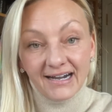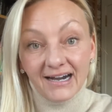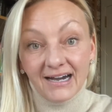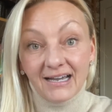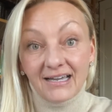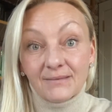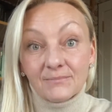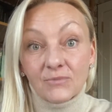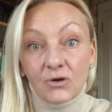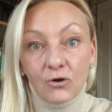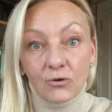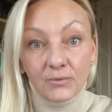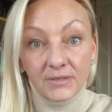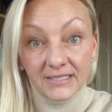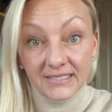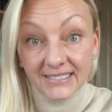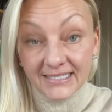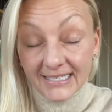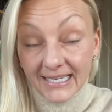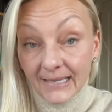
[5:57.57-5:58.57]
I'm
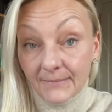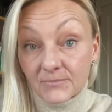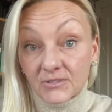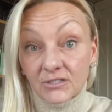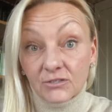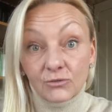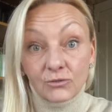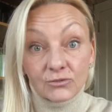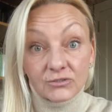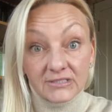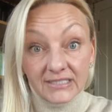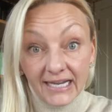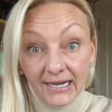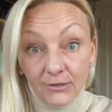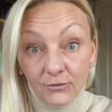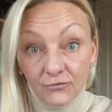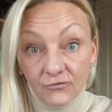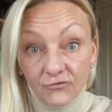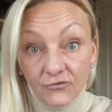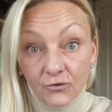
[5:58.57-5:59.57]
always skeptical,
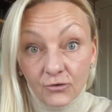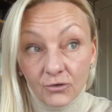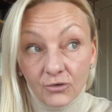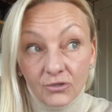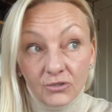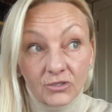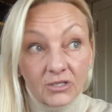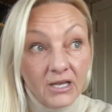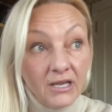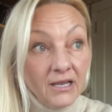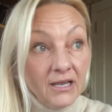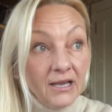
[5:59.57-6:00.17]
doubtful.